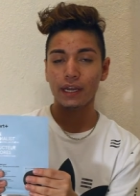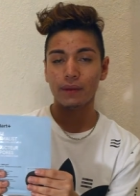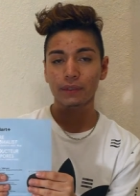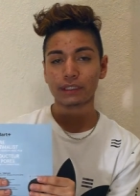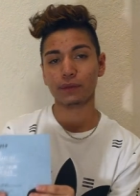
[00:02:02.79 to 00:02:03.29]

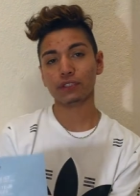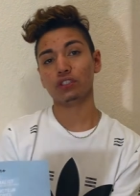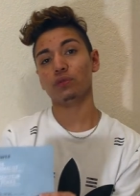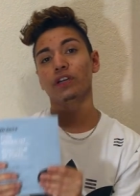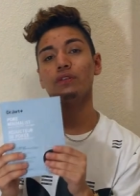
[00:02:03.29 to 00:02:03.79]
um, it's supposed
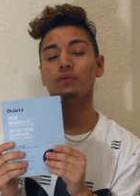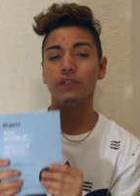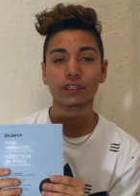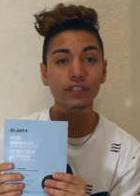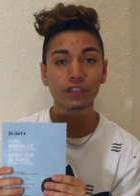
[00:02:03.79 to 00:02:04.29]
to work
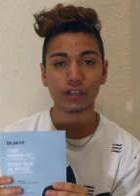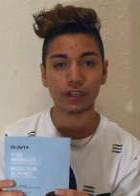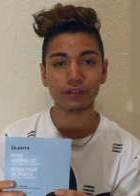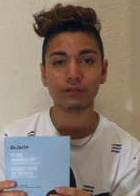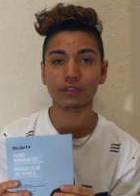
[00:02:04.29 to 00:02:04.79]
really good.